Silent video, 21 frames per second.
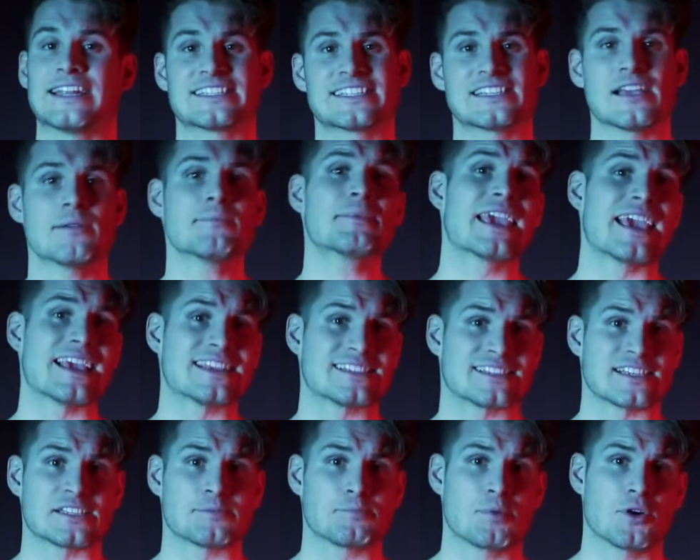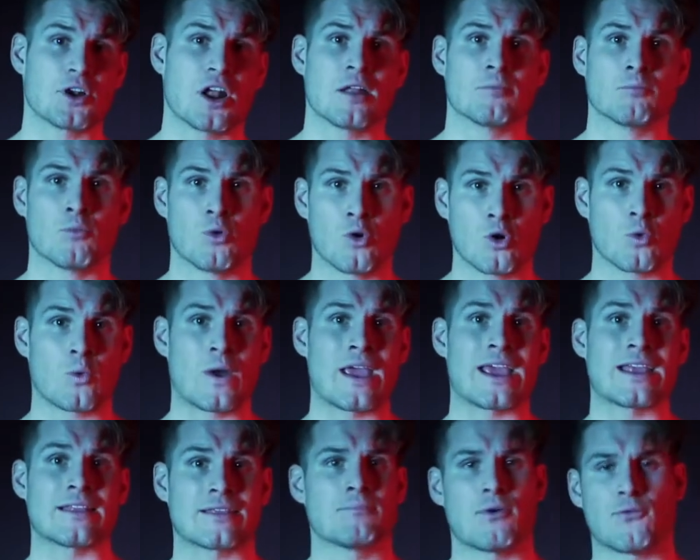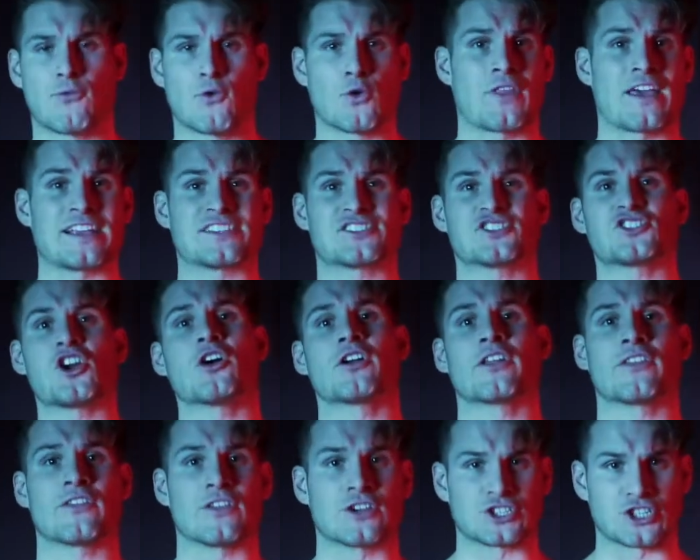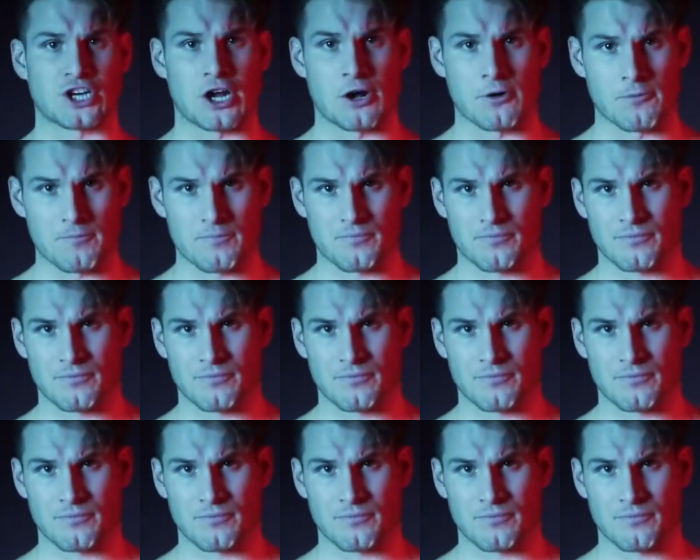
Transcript: in some cases put on more weight than before they started the show.